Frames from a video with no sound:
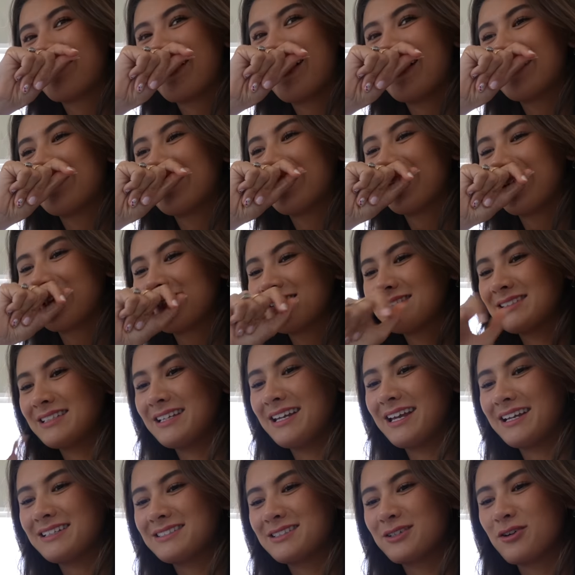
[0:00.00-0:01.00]
I think I just
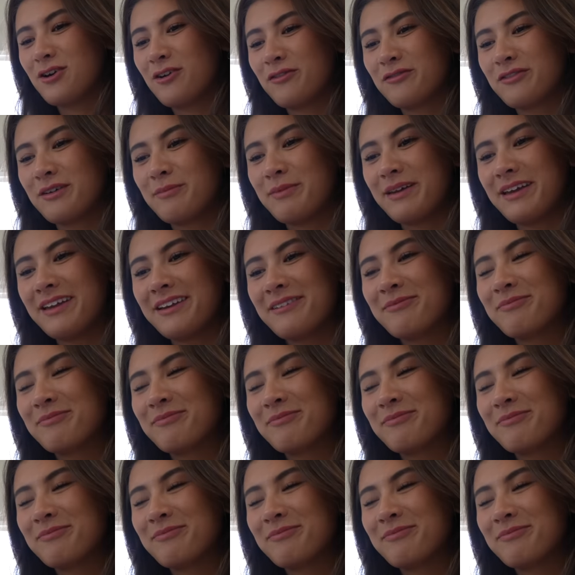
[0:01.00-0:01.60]
licked a coffee bean.